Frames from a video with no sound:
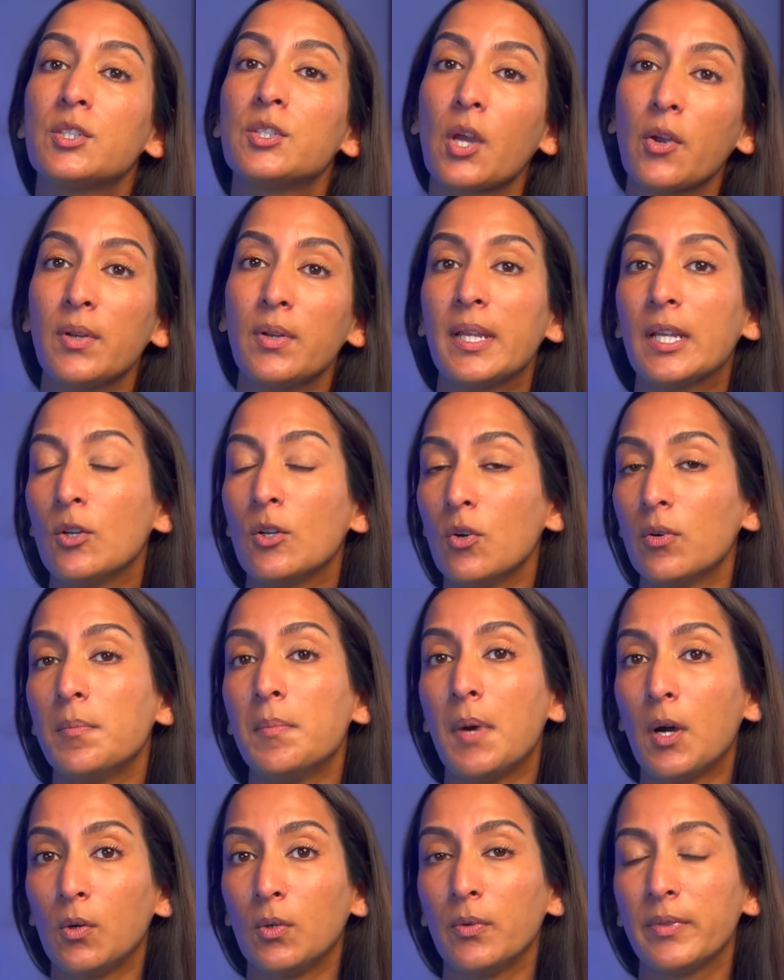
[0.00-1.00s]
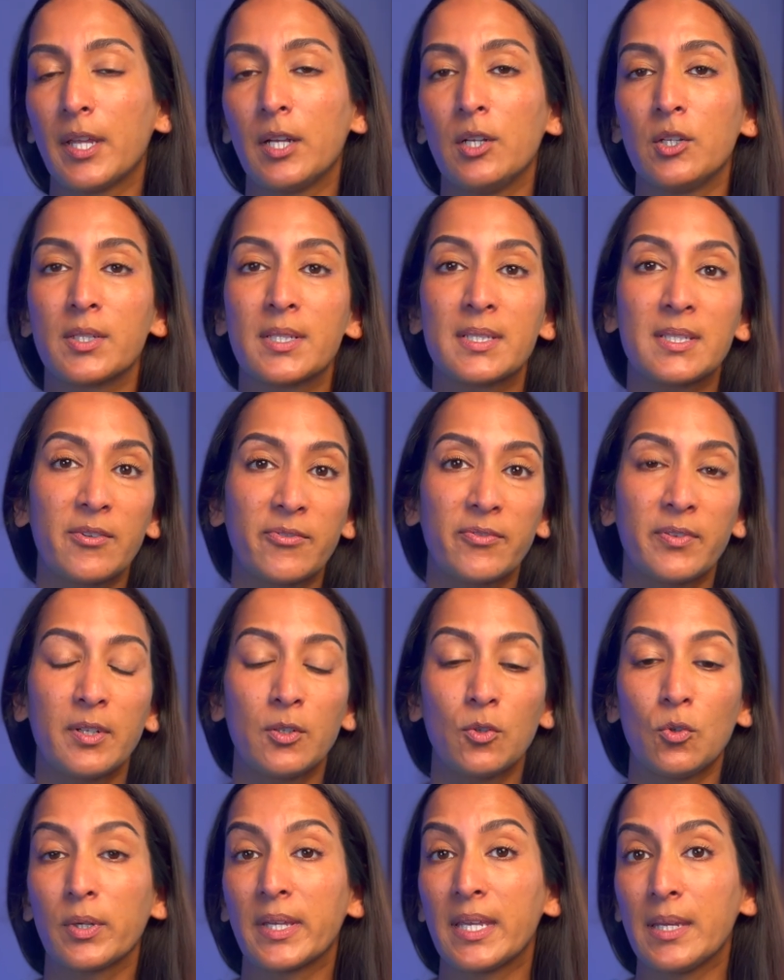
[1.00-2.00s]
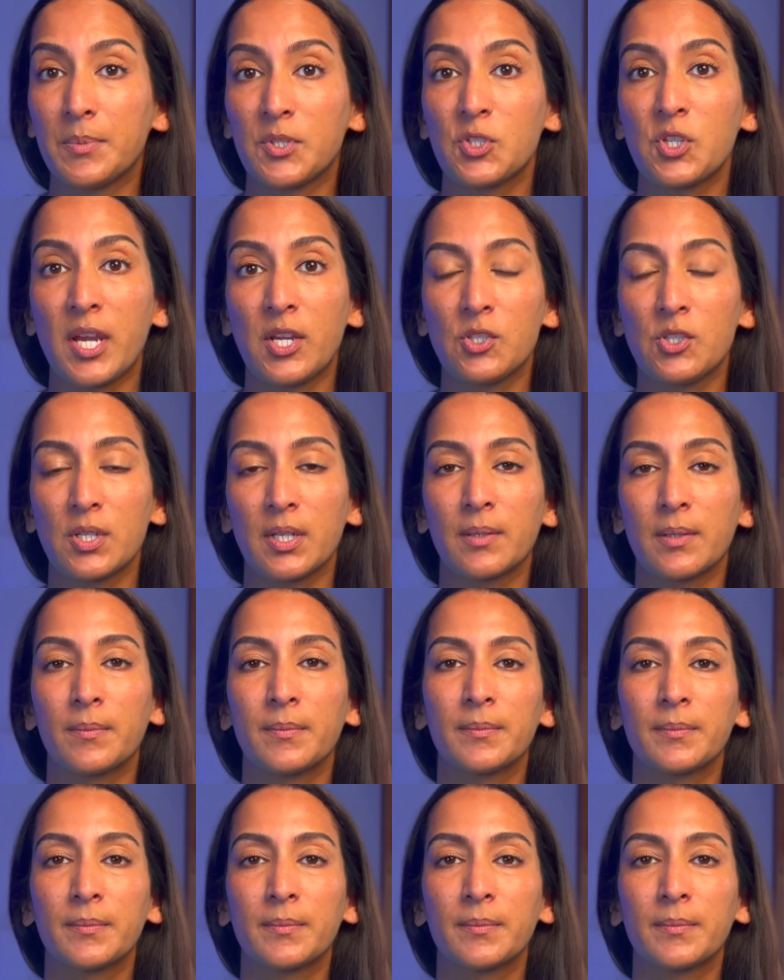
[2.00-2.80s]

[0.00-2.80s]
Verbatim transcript: Don't ignore a mole that looks different or keeps changing.